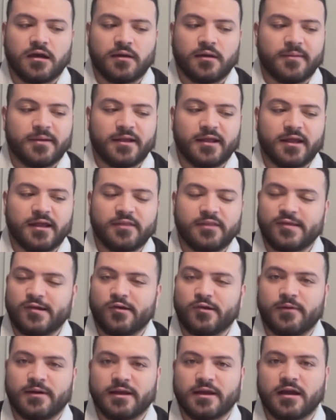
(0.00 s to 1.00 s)
and, and,
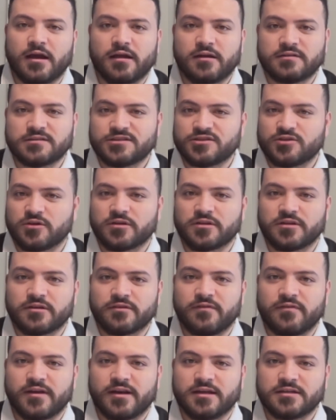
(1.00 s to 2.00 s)
they're already kind of
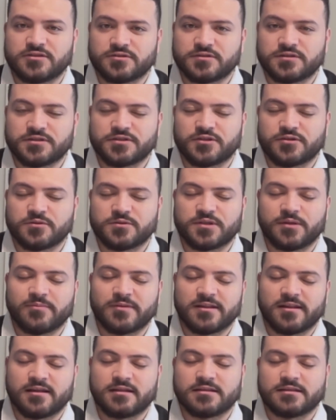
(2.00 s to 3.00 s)
struggling financially so
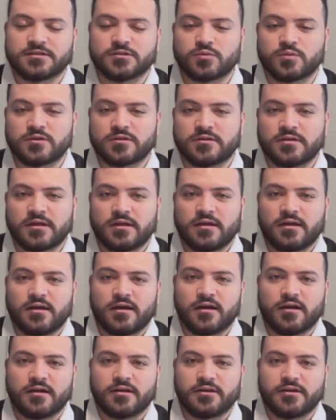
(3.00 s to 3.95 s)
something like this would uh,